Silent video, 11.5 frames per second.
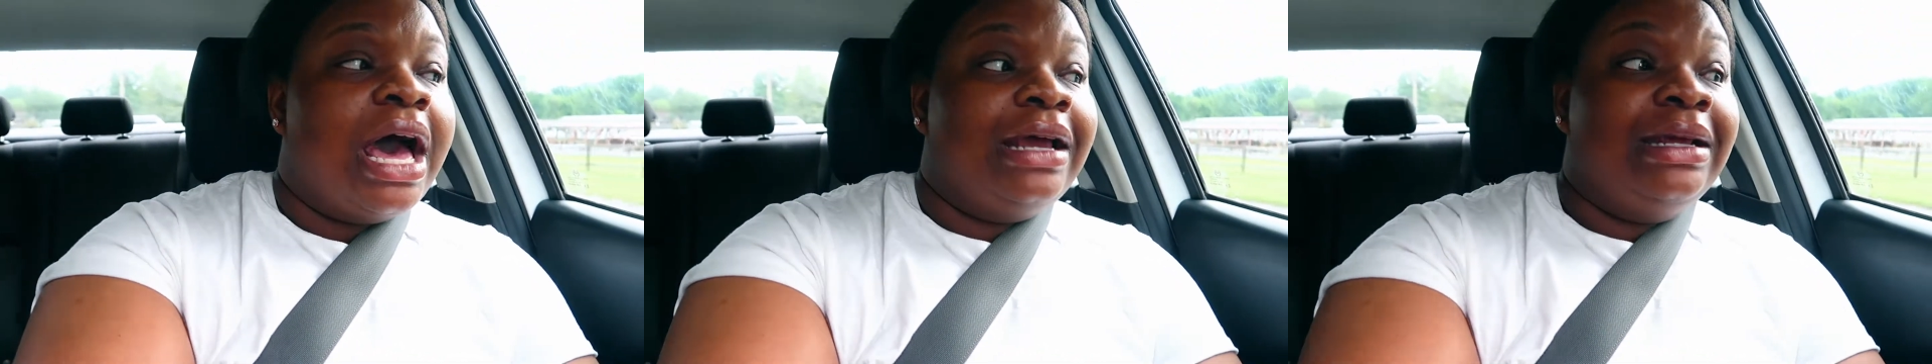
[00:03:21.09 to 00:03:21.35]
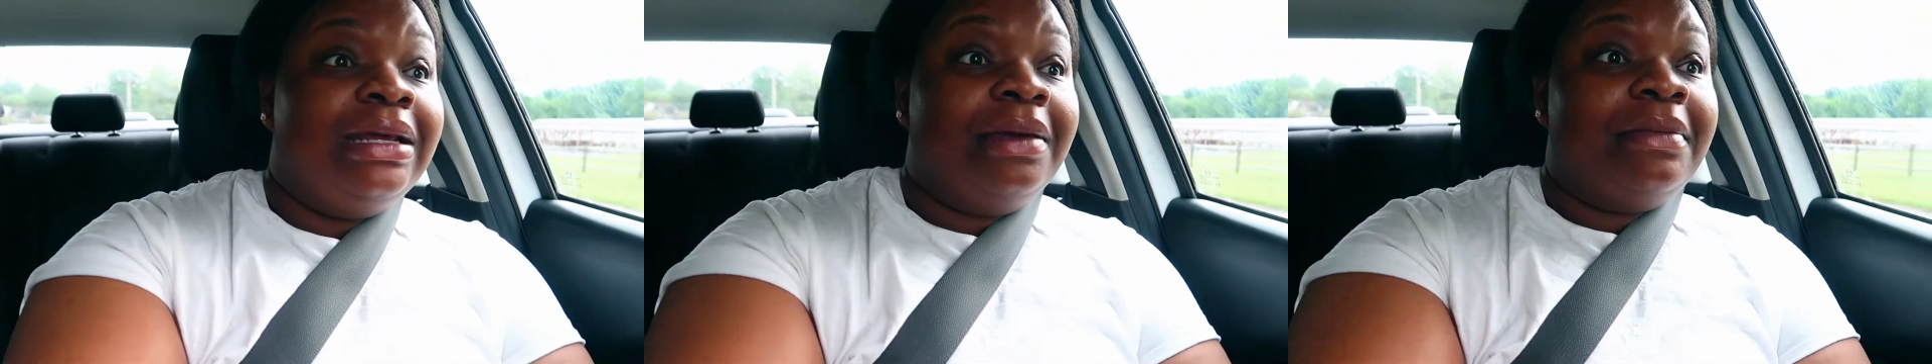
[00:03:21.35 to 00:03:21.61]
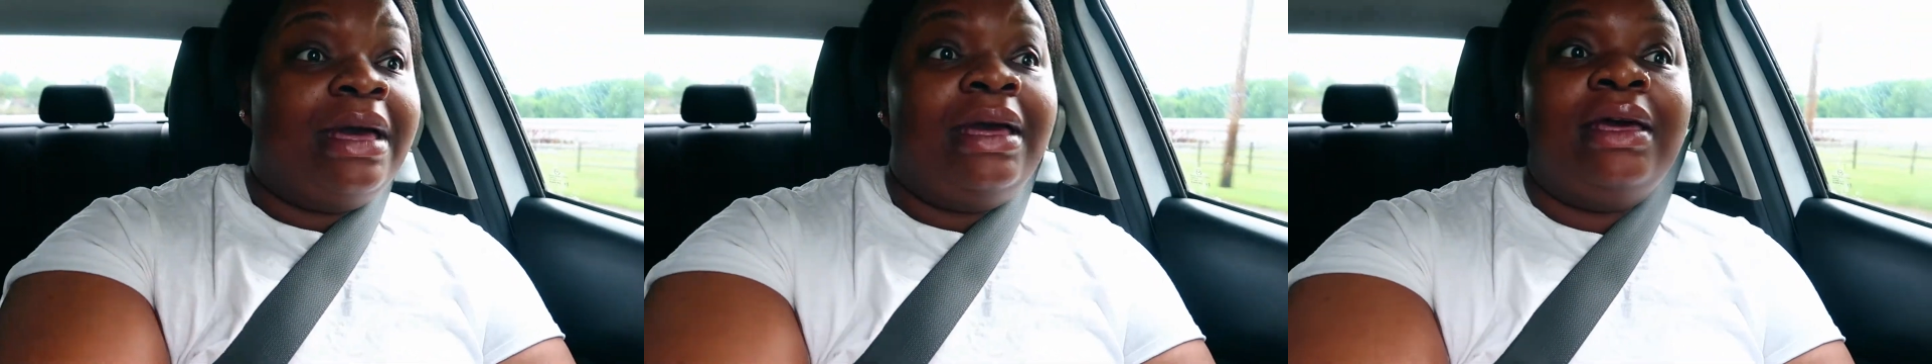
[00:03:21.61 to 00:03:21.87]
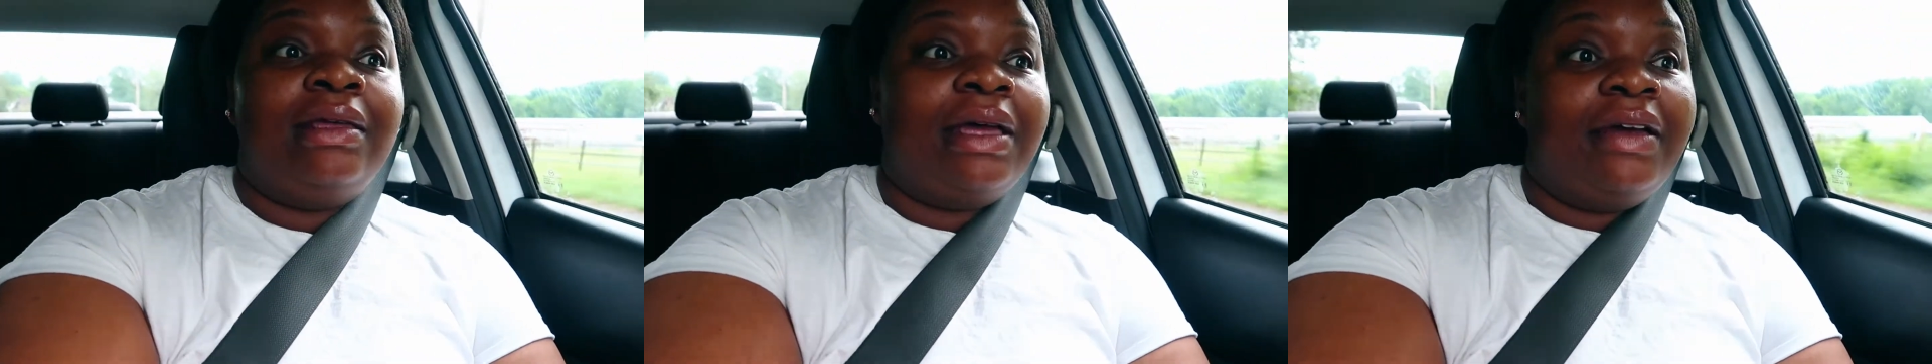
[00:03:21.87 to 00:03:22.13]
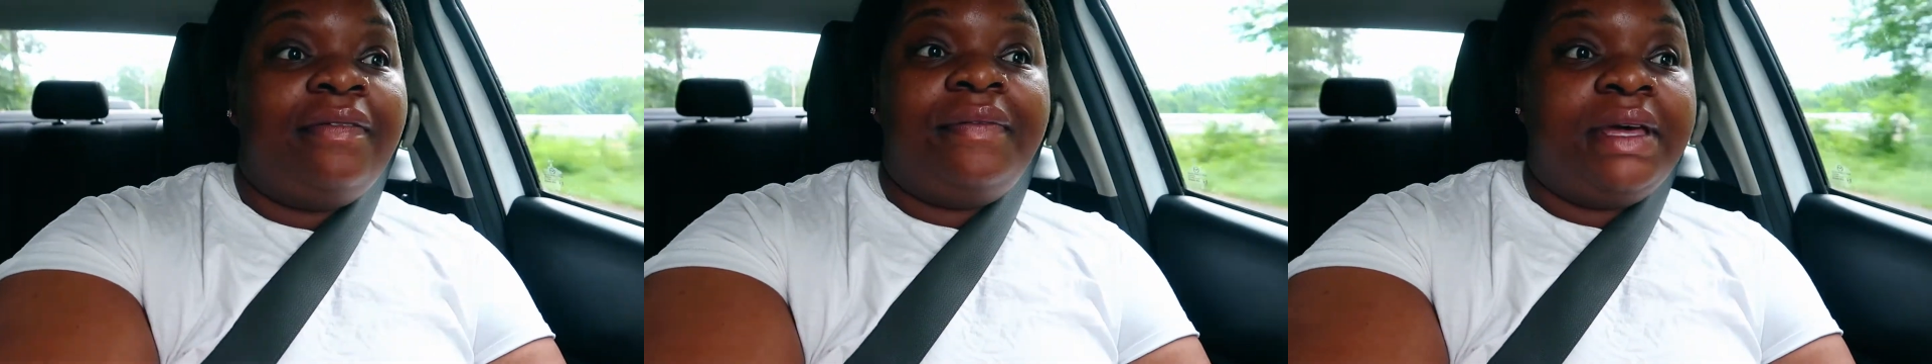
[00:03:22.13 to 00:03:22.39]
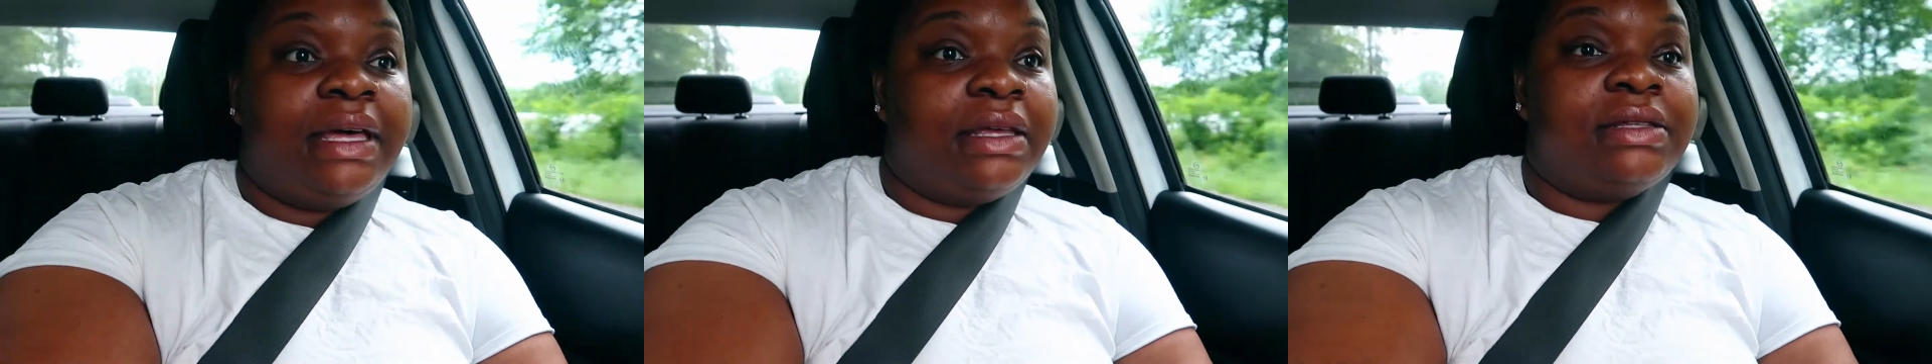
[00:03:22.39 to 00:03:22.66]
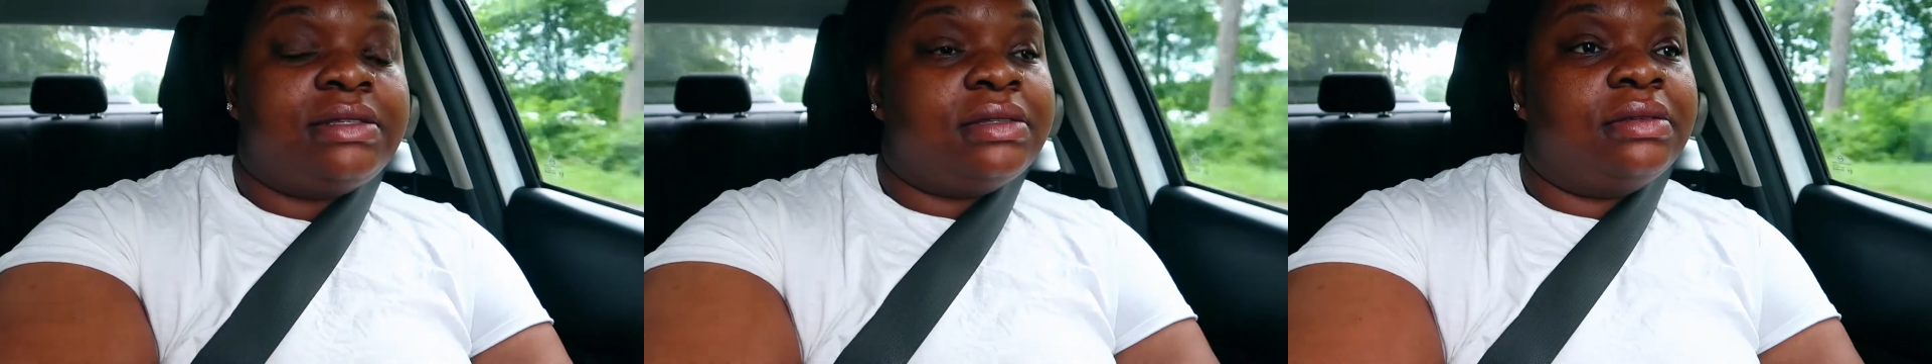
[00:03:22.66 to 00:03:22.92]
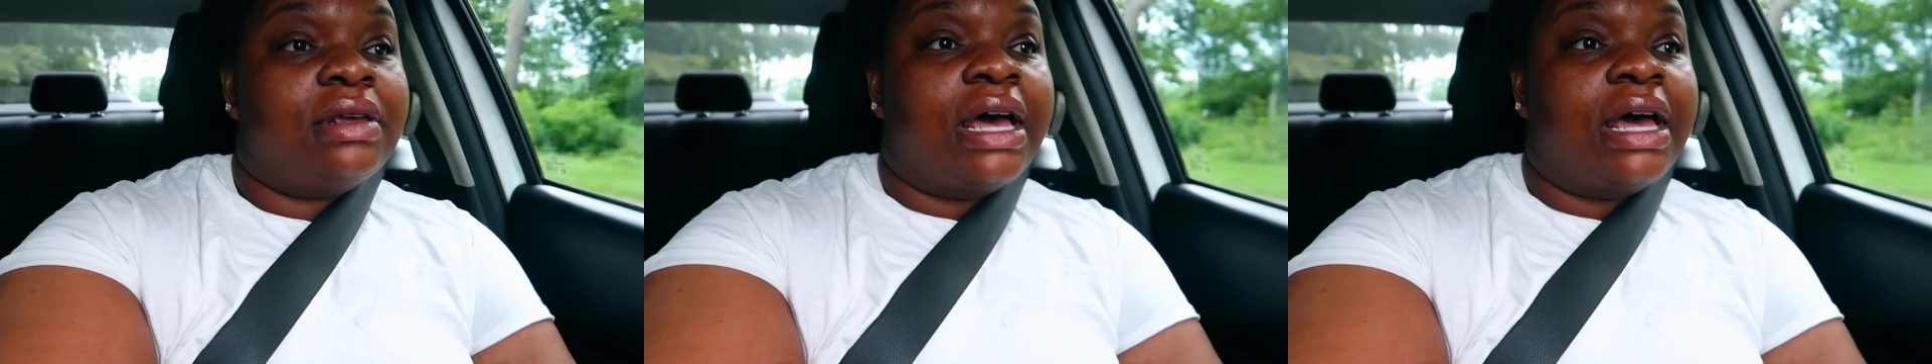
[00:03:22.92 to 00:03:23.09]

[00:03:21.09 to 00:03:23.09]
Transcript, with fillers: i need to get my headlight fixed